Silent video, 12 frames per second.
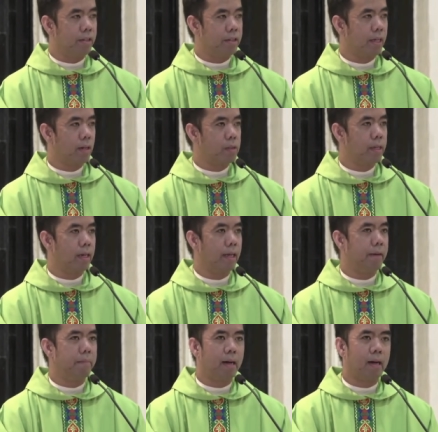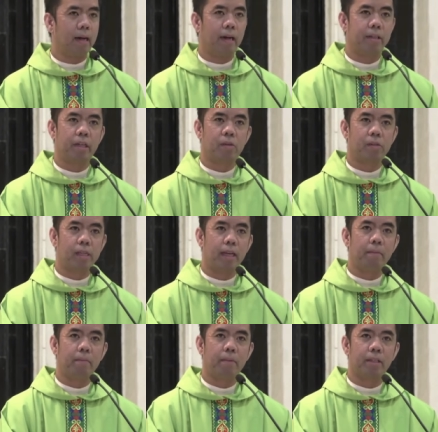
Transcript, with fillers: Jerusalema, Jerusalema,